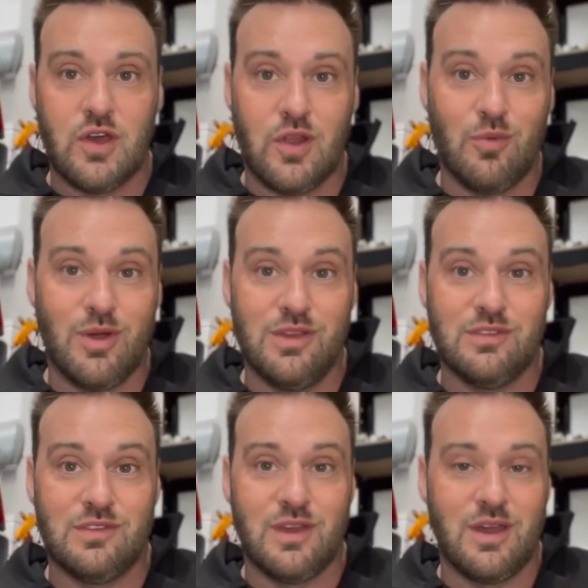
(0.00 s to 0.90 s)

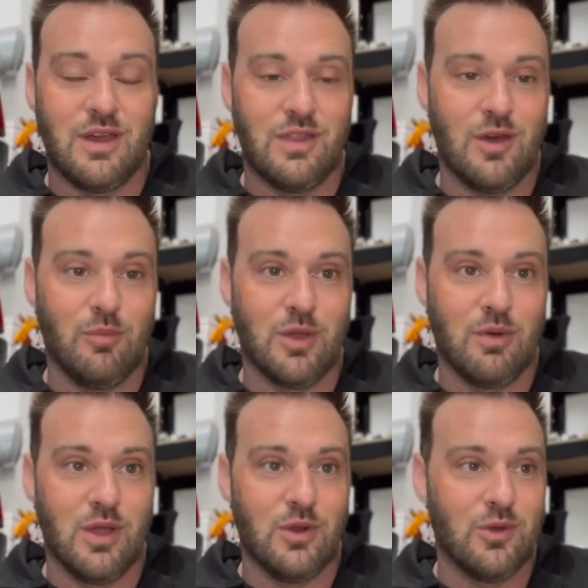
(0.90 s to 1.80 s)
otherwise that'll be
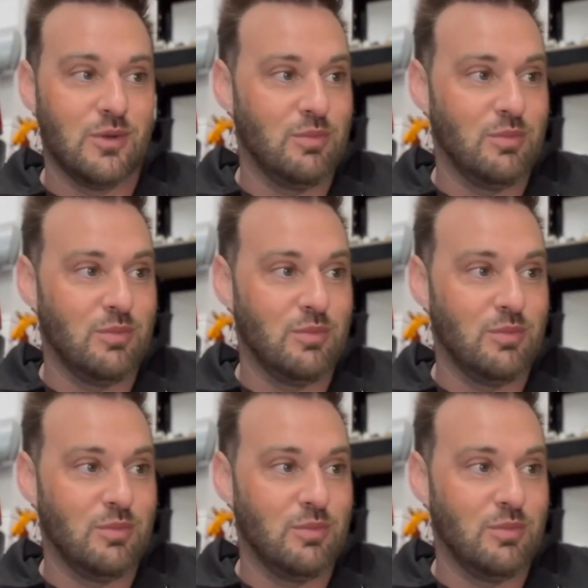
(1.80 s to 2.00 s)
quite annoying